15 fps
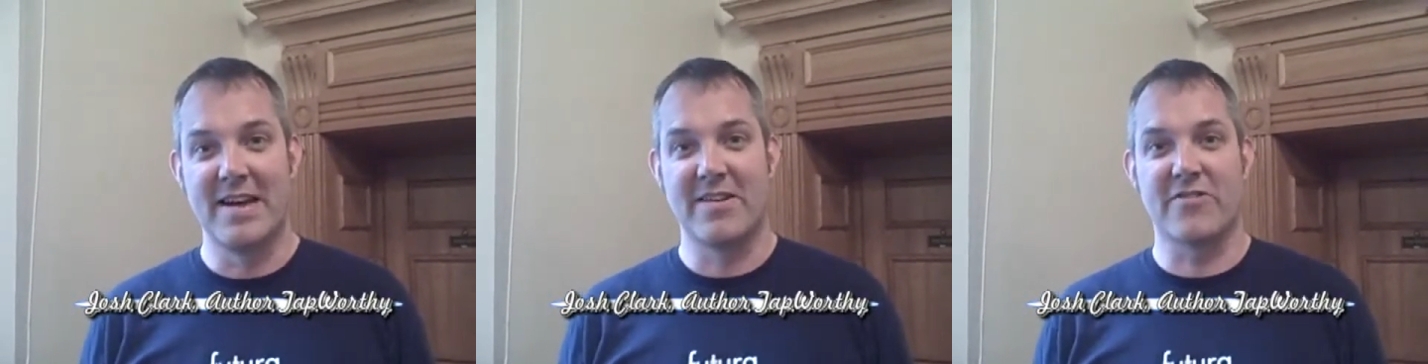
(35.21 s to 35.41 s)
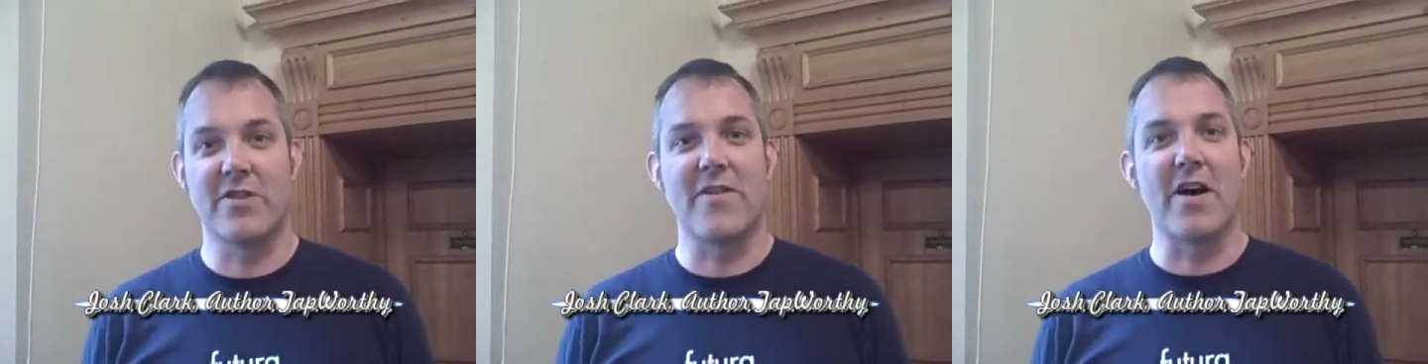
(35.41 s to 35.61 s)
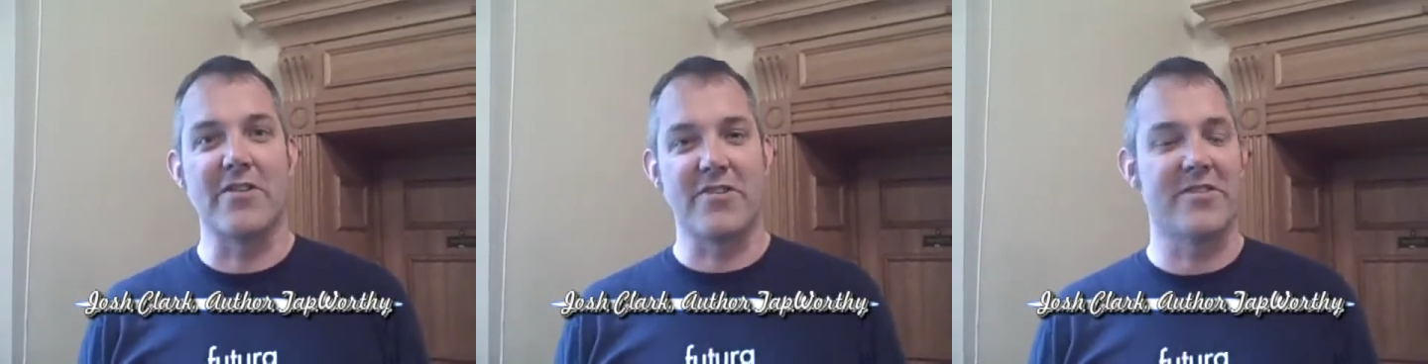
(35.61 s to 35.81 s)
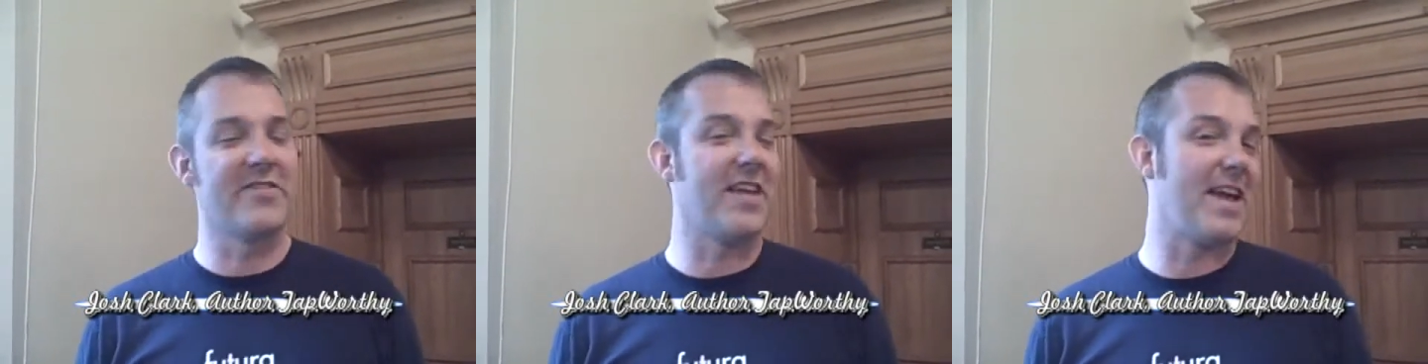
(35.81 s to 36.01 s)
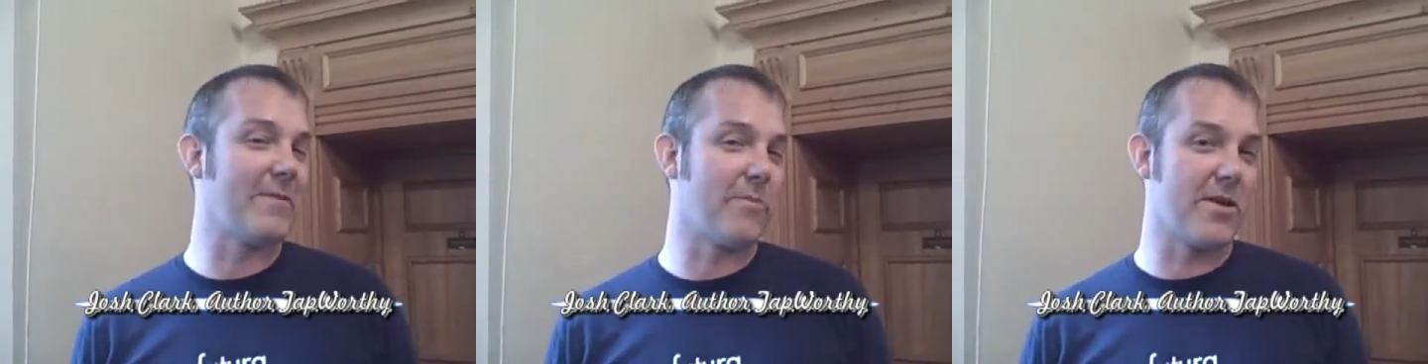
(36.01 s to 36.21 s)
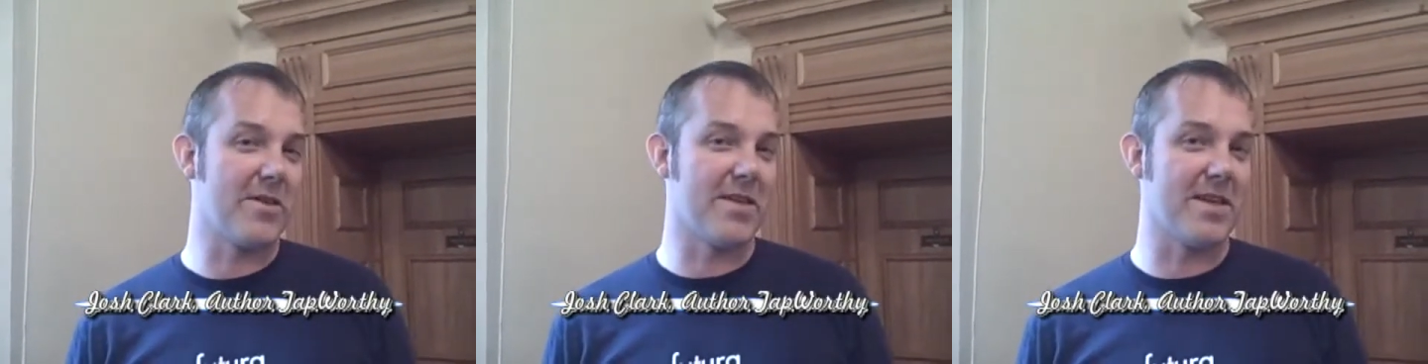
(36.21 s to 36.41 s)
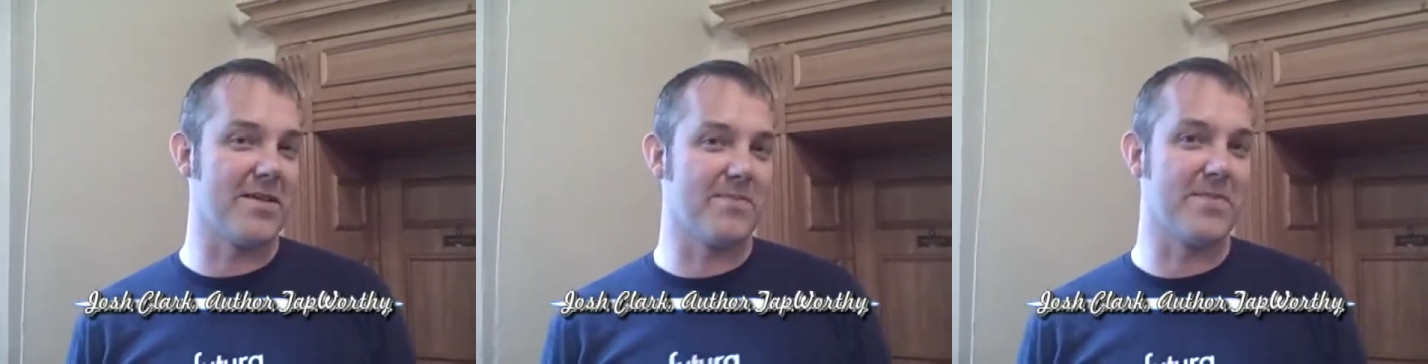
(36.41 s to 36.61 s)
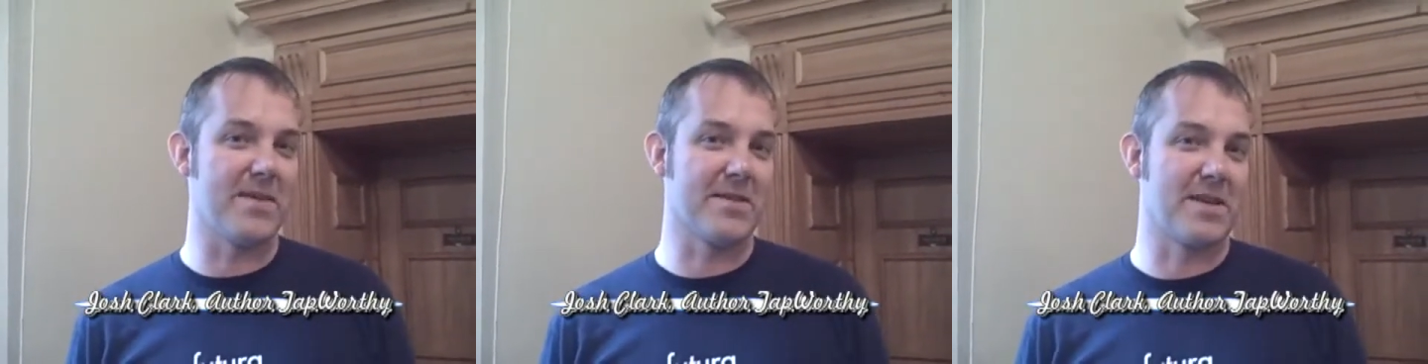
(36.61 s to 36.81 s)
to sort of understand what
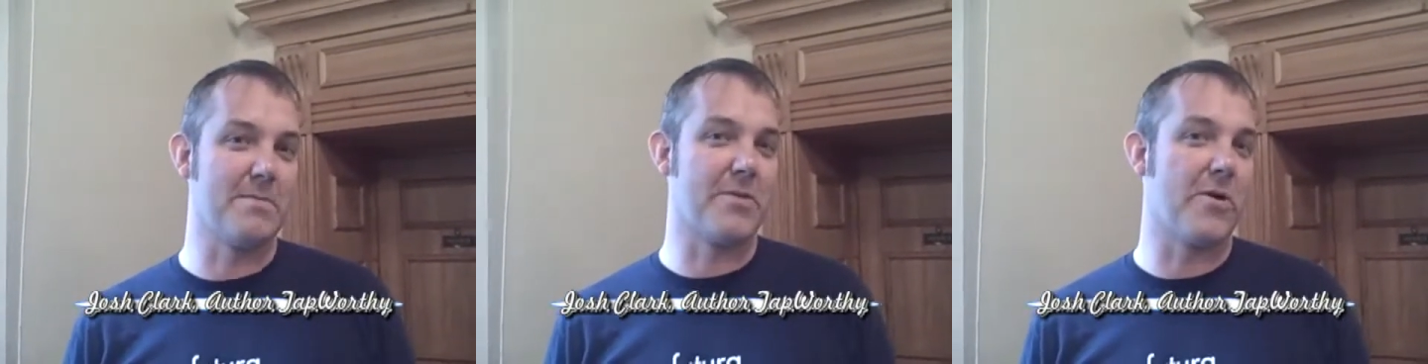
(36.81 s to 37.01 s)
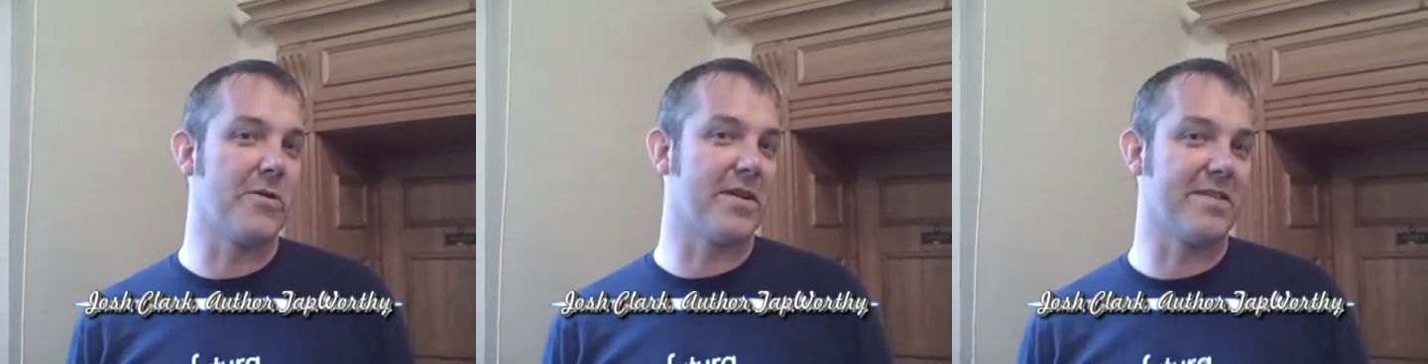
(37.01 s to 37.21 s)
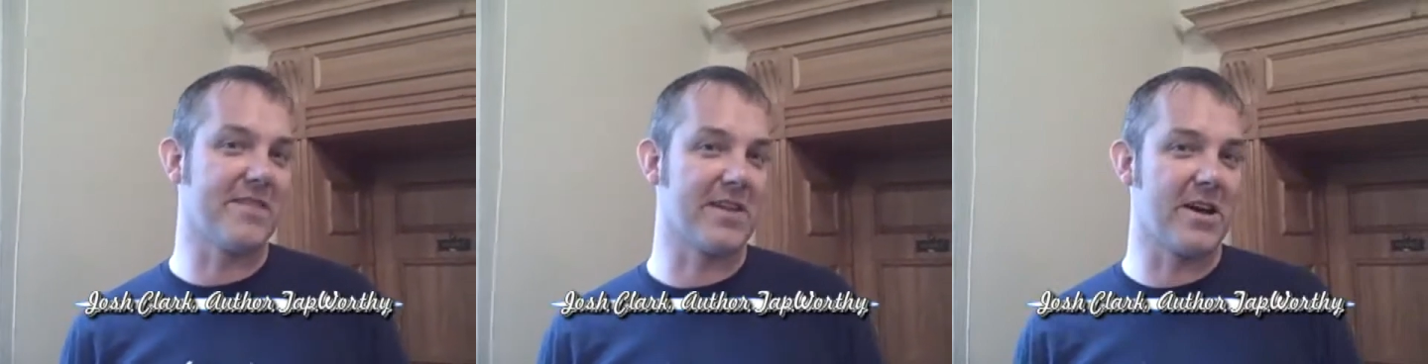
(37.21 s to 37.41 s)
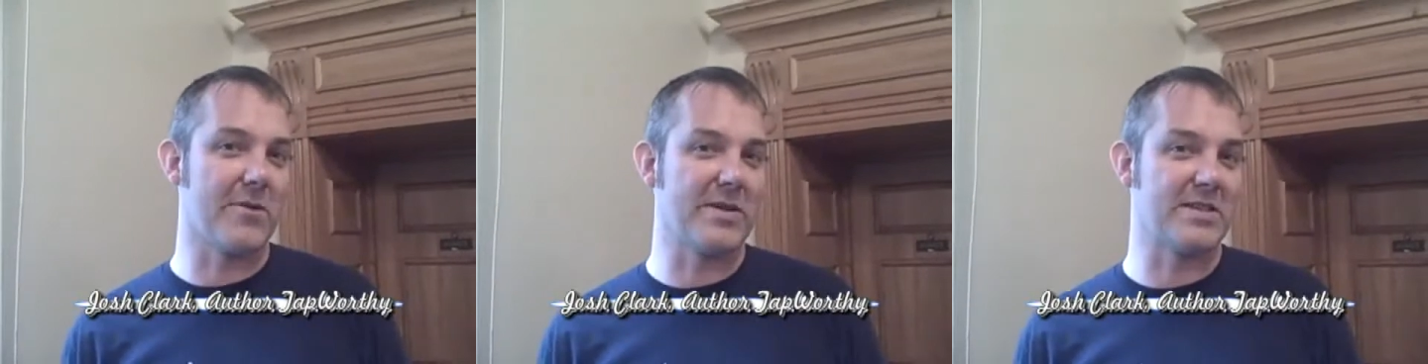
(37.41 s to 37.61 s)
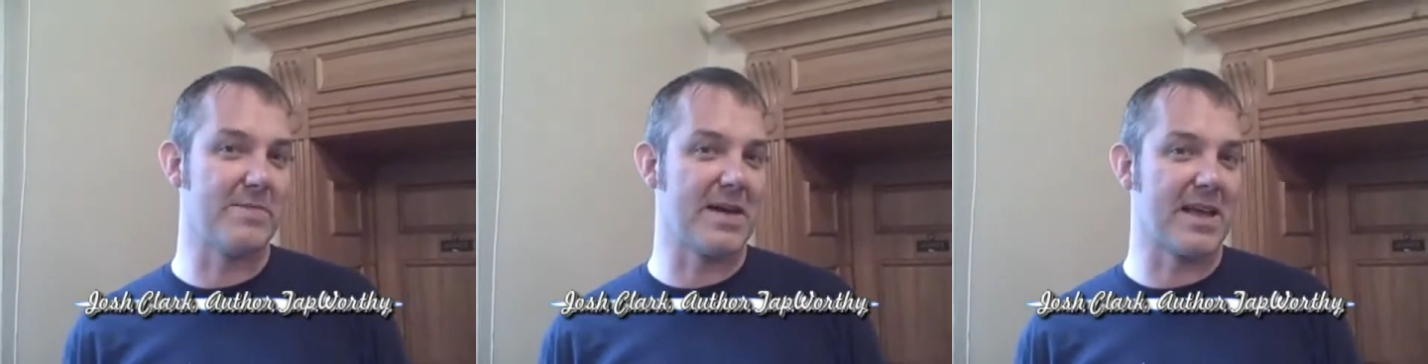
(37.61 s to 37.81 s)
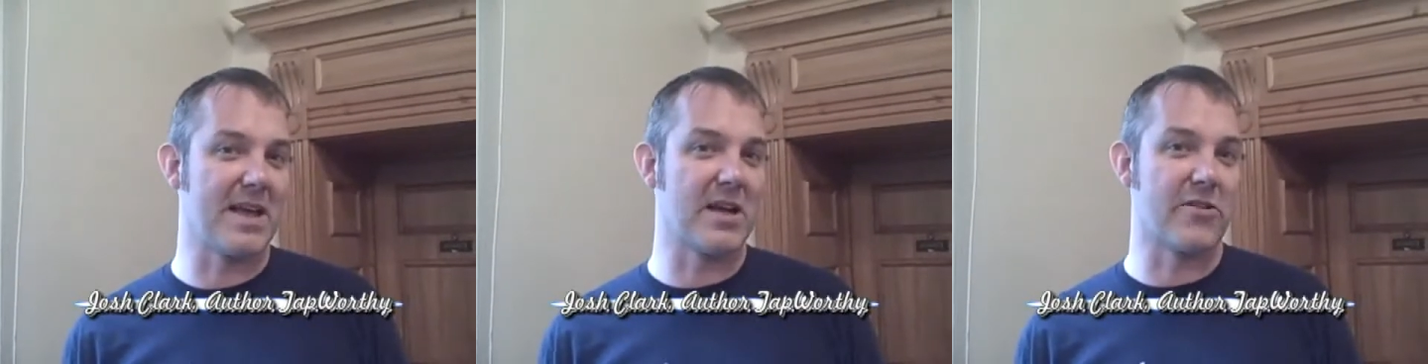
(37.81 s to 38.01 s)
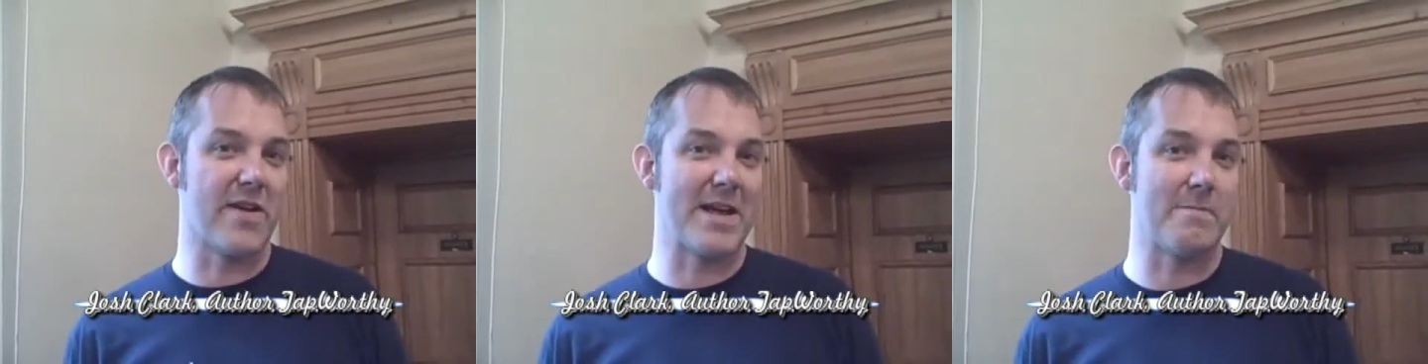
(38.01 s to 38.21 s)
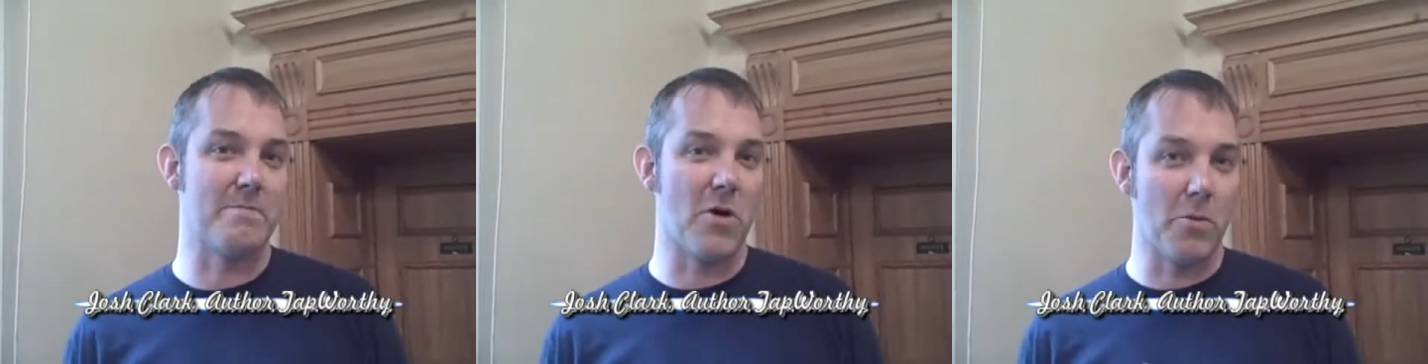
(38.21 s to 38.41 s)
are the components that go into making a
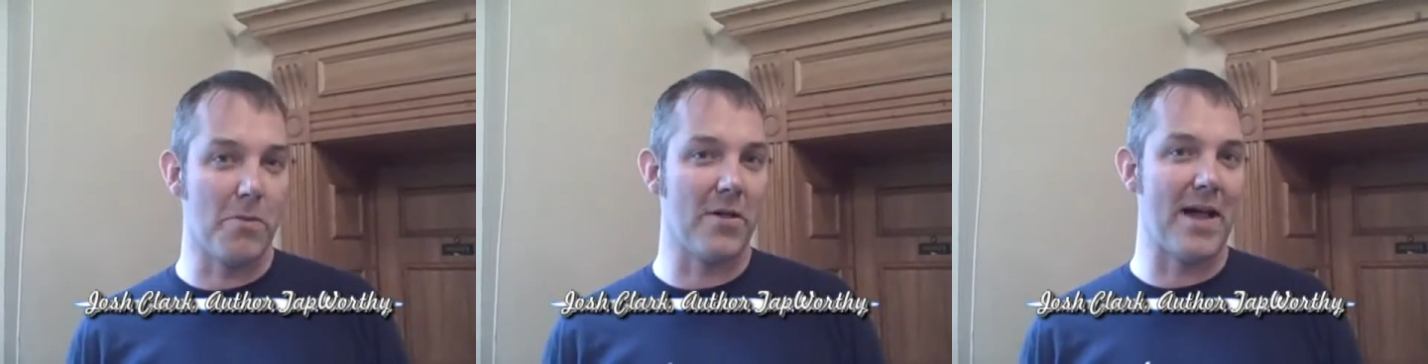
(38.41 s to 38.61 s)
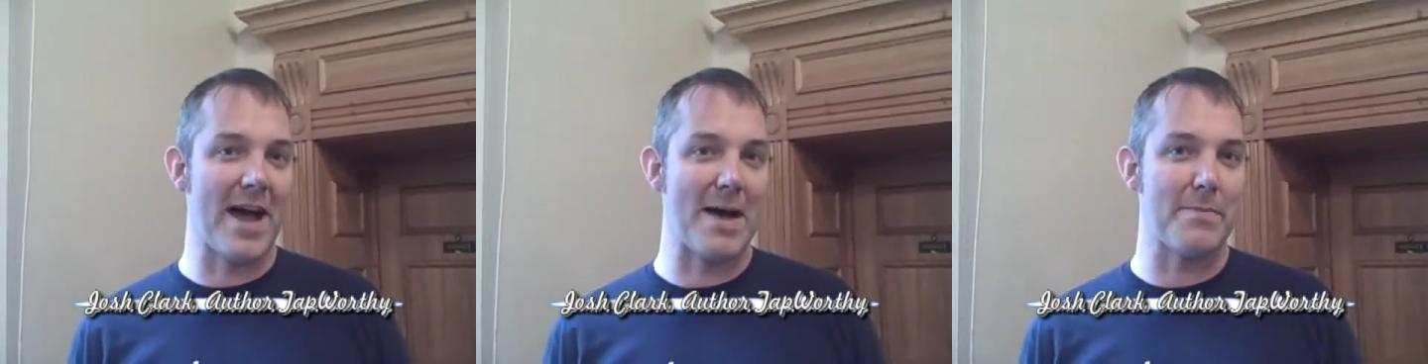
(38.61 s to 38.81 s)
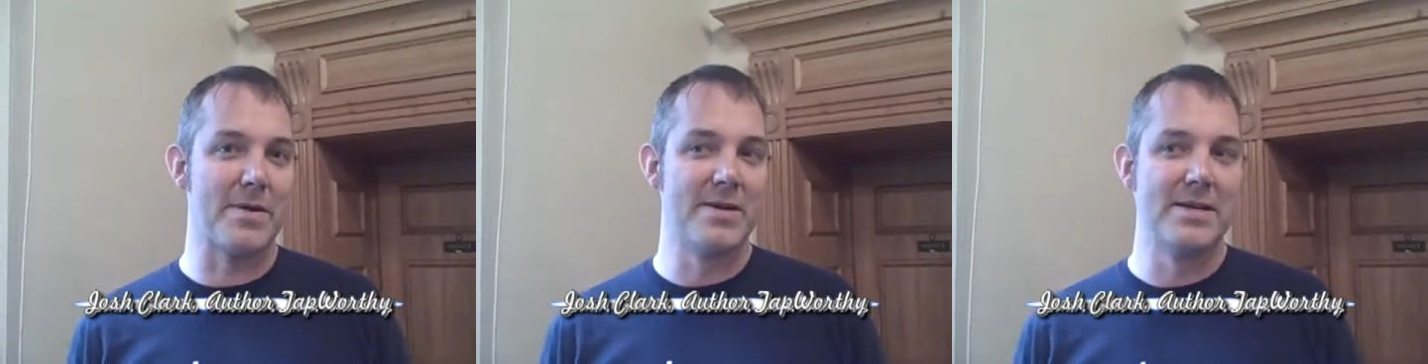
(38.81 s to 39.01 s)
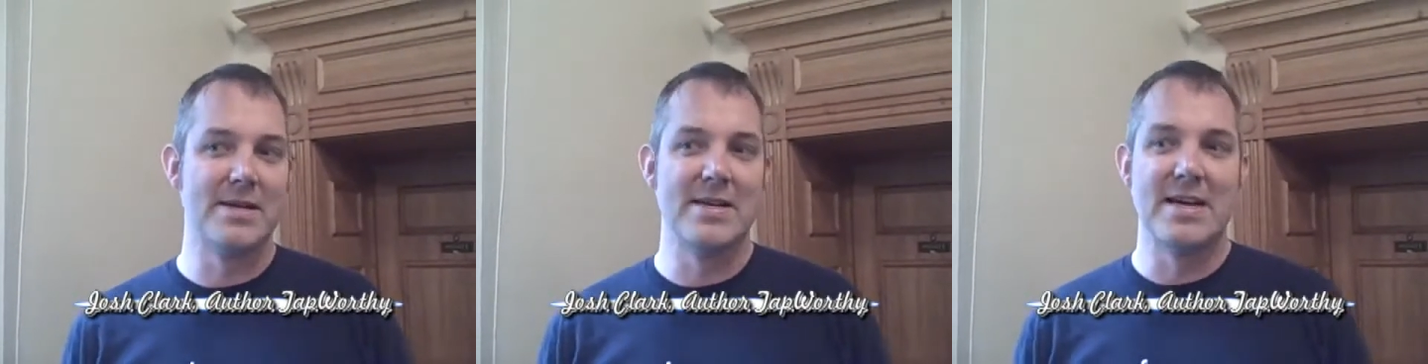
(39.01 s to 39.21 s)
great mobile app.